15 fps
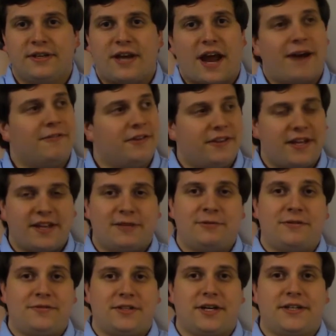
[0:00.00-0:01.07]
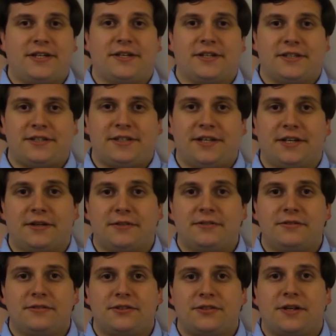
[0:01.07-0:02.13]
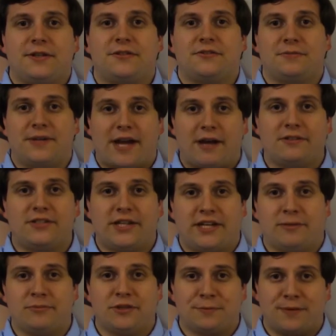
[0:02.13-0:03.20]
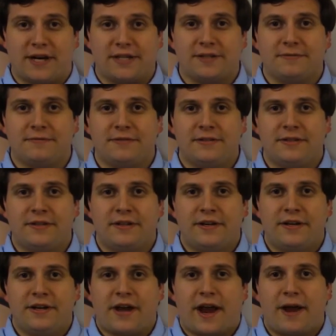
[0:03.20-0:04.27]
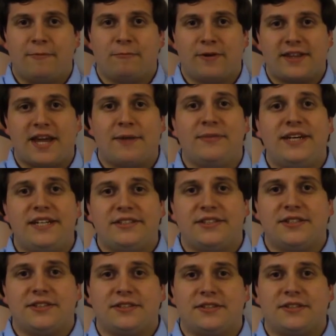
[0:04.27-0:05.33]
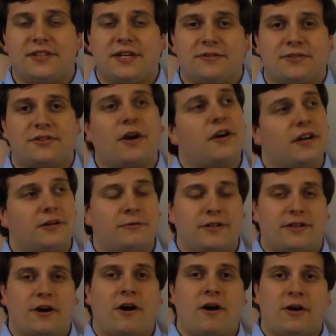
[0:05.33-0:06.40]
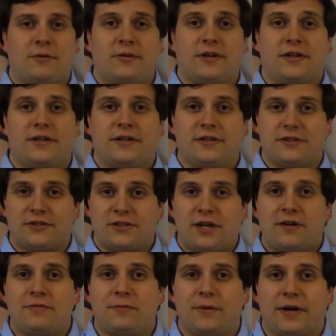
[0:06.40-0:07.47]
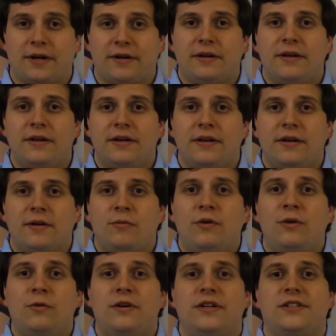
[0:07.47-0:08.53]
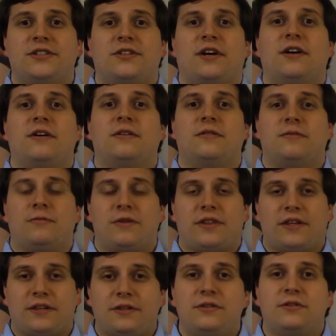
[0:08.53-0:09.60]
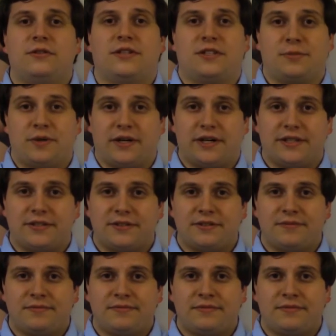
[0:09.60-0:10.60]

Everything that we've done here at TiO starts from an outside-in perspective. And what that means is, instead of starting with the hardware or the software, we want to start with the user experience.